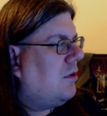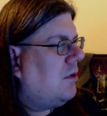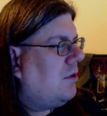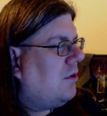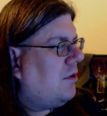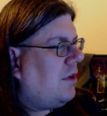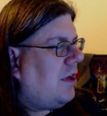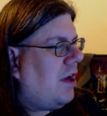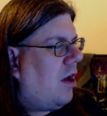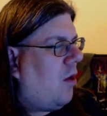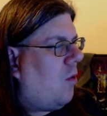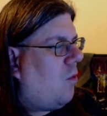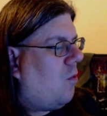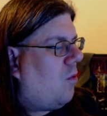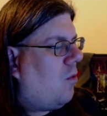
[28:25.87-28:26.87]
you know,
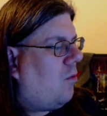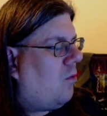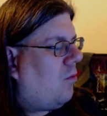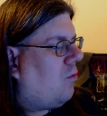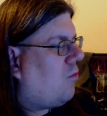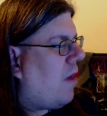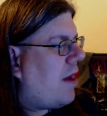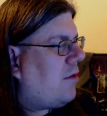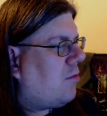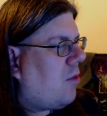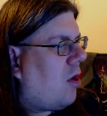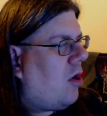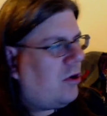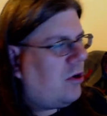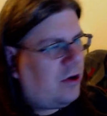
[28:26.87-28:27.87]
right or
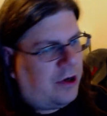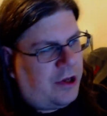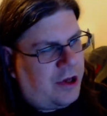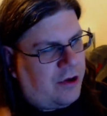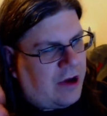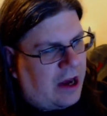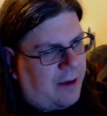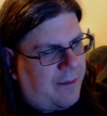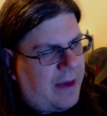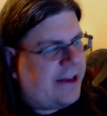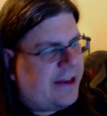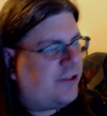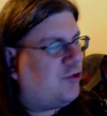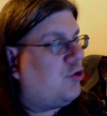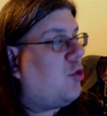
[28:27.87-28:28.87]
wrong, you got to make a
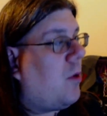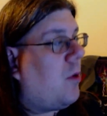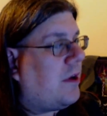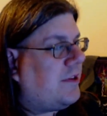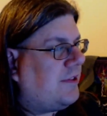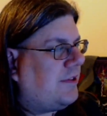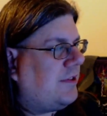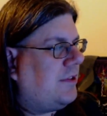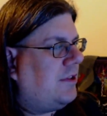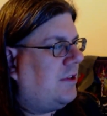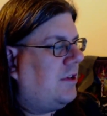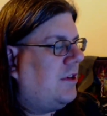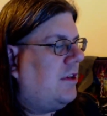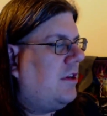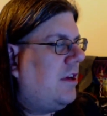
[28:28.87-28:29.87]
choice
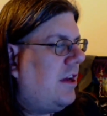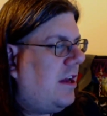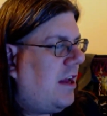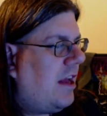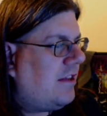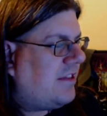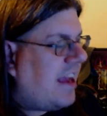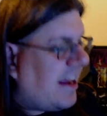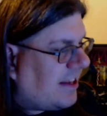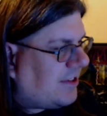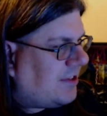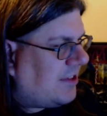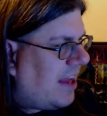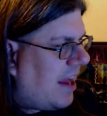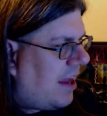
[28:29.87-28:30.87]
and take a
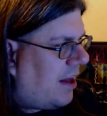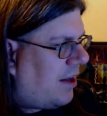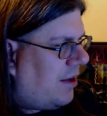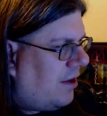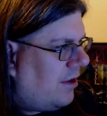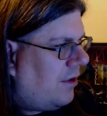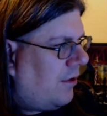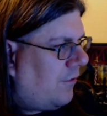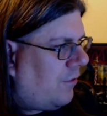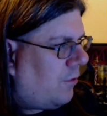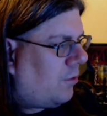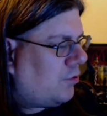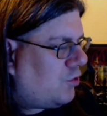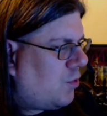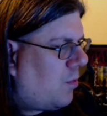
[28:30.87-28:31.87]
stand for
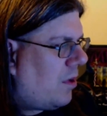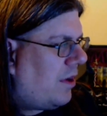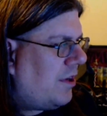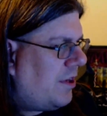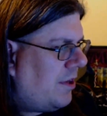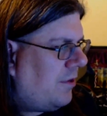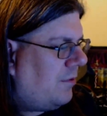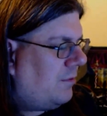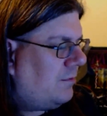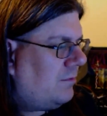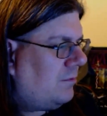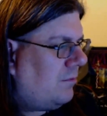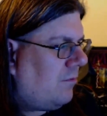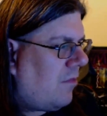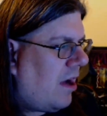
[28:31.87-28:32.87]
what you want to do,
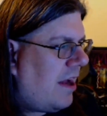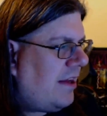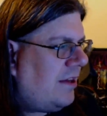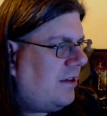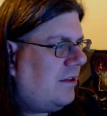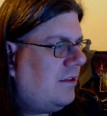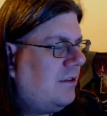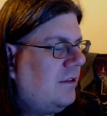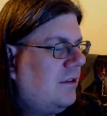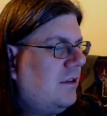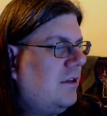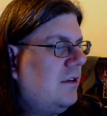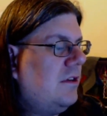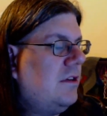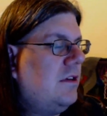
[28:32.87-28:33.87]
right?
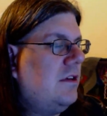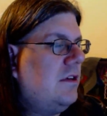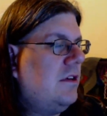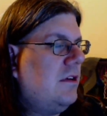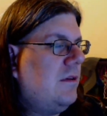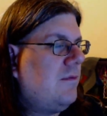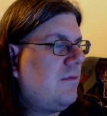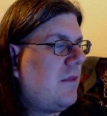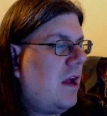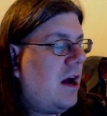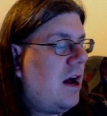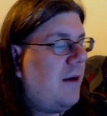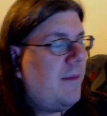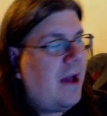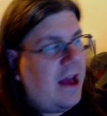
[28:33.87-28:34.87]

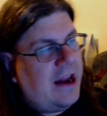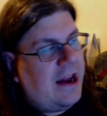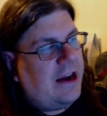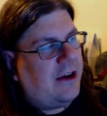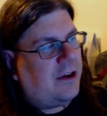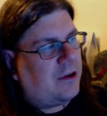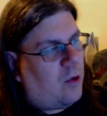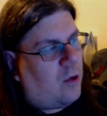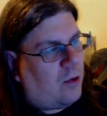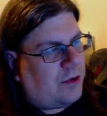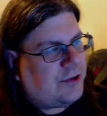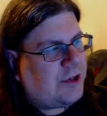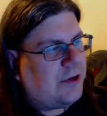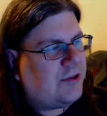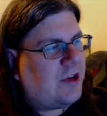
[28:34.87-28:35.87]
And then the chorus
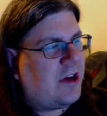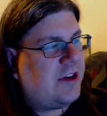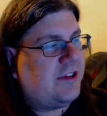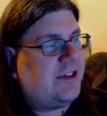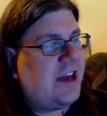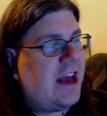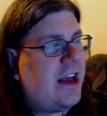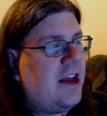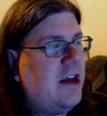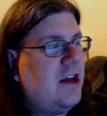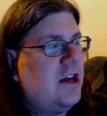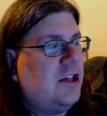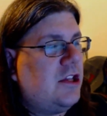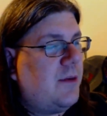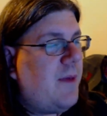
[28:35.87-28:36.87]
goes on to say,
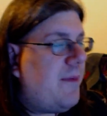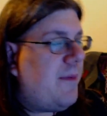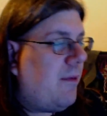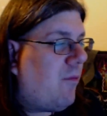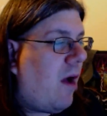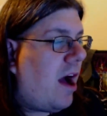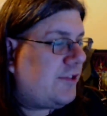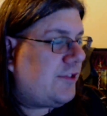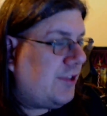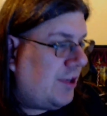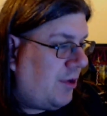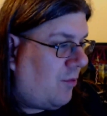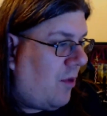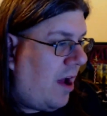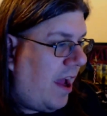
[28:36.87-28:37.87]
there may be rocks in your
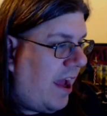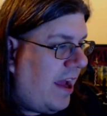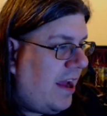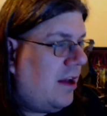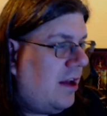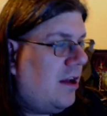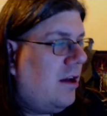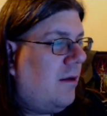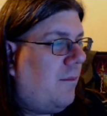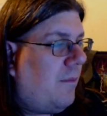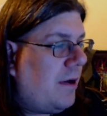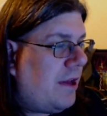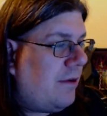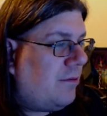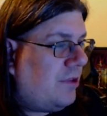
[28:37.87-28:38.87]
way, but you
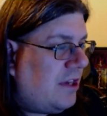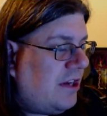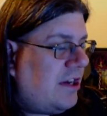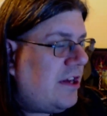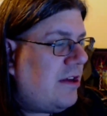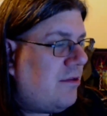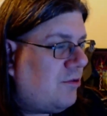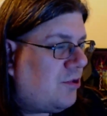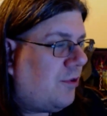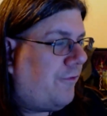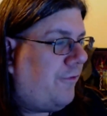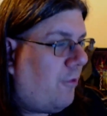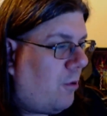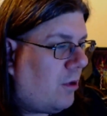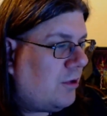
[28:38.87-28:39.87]
will need to use your
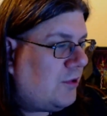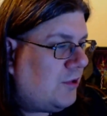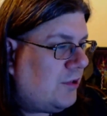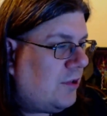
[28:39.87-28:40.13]
force.